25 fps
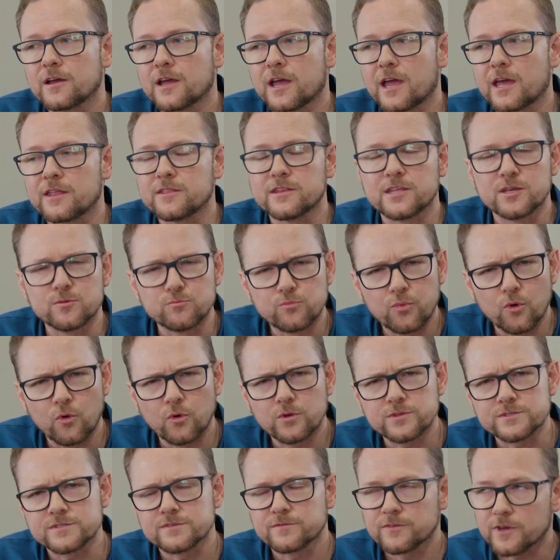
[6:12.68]
and the
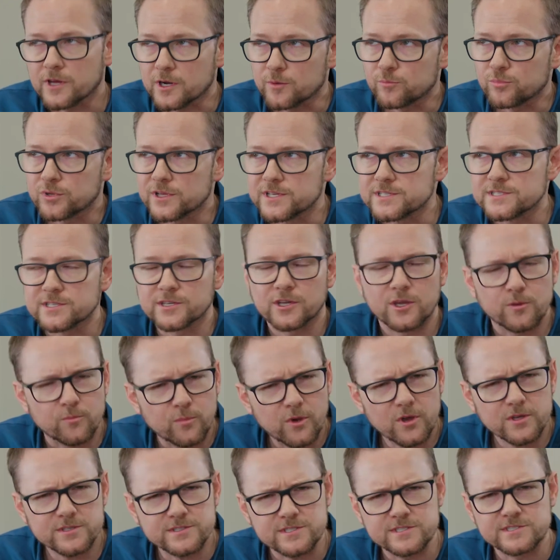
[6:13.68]
importance of kind of pleasing her
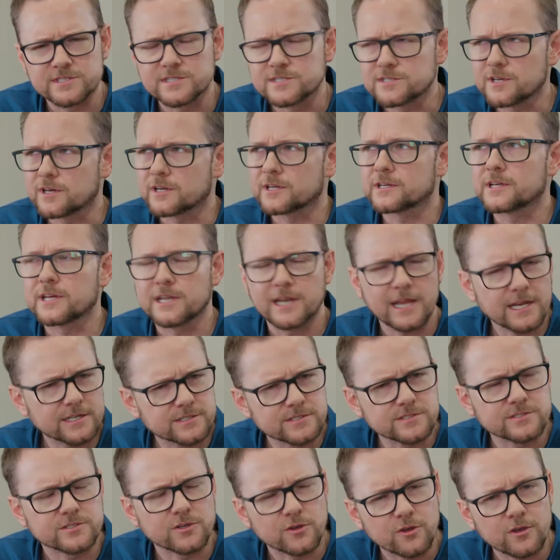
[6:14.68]
boss because he's kind of
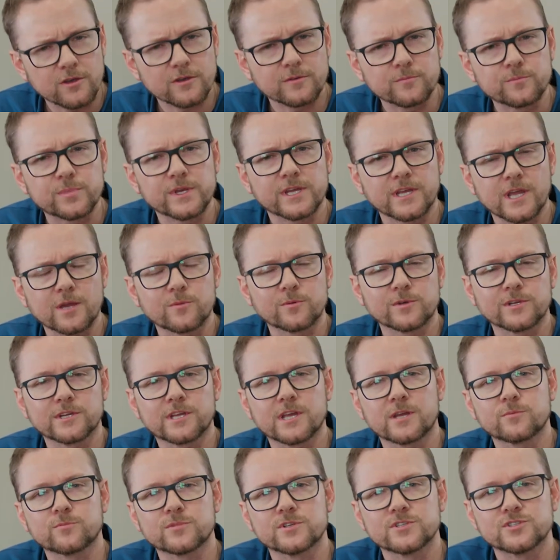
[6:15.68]
connected to her being able to
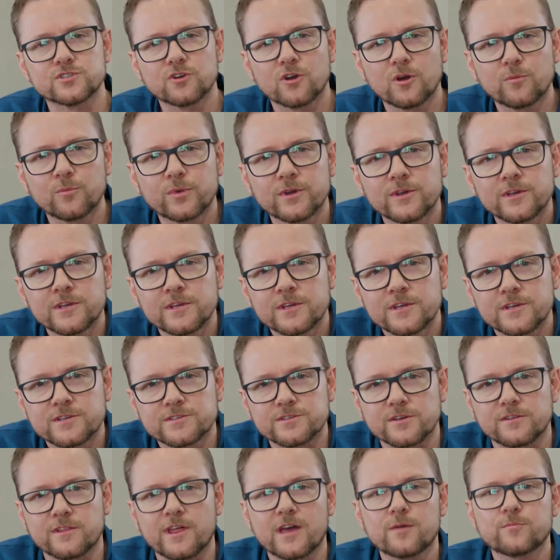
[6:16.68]
keep the job.
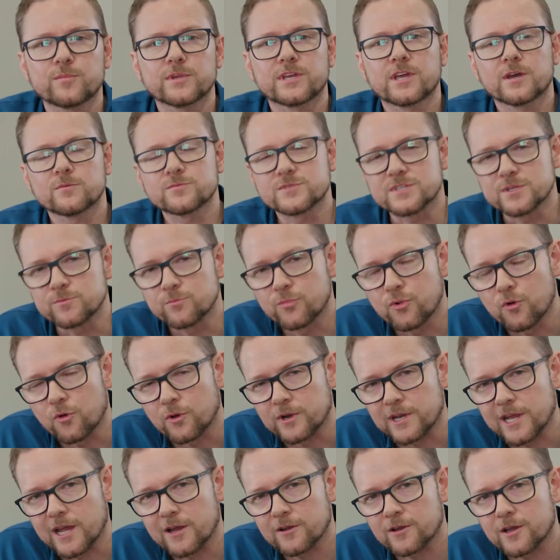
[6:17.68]
So that becomes an
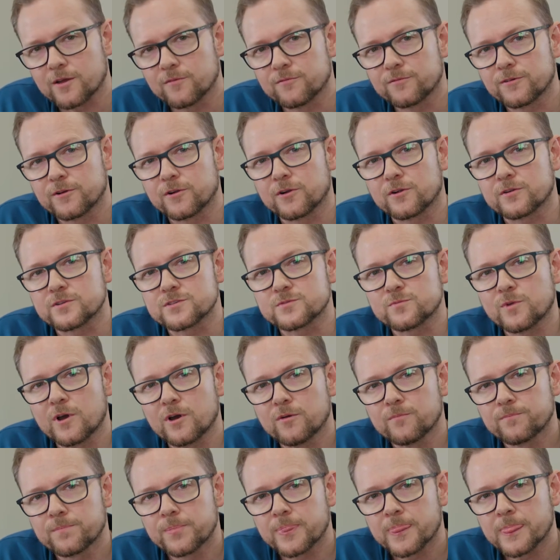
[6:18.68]
important outcome for her as
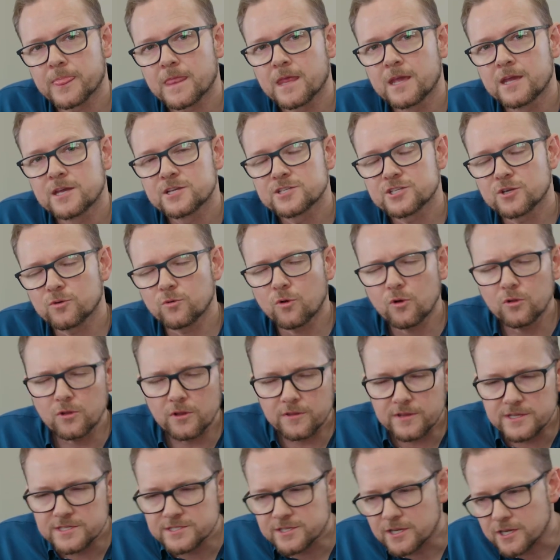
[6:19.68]
well. So all
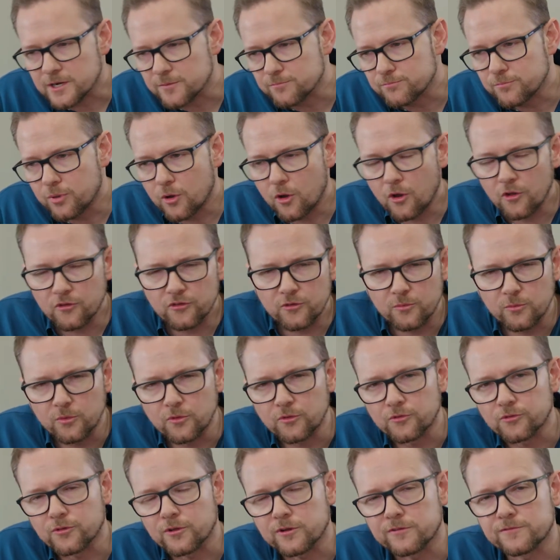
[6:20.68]
of these kind of
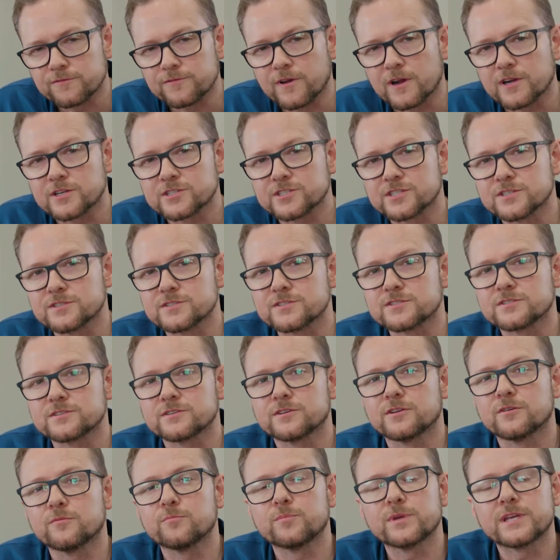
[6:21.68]
possible sort of functions
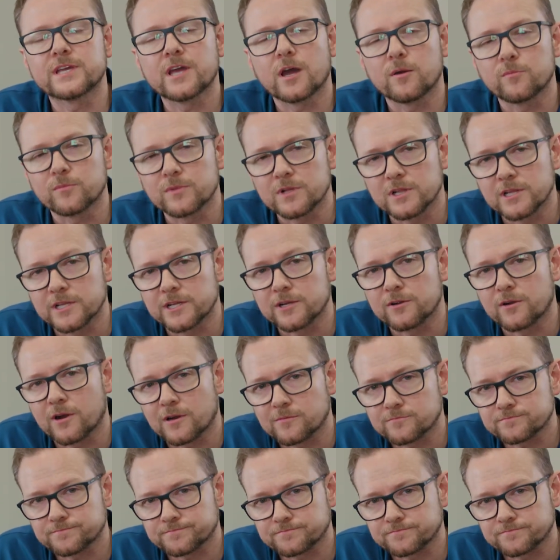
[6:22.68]
become clearer.